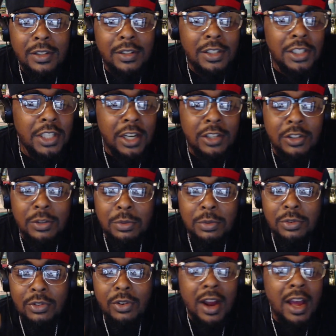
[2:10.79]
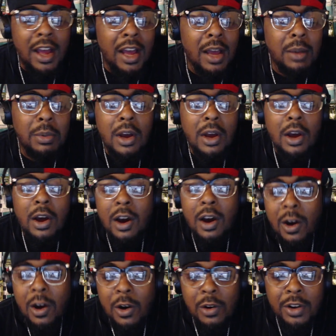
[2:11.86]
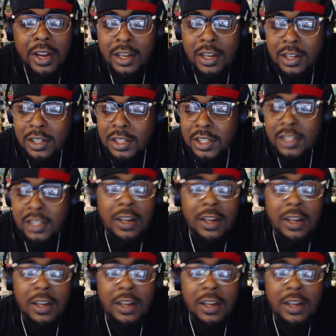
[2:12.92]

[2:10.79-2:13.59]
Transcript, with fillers: share, subscribe, all that good shit.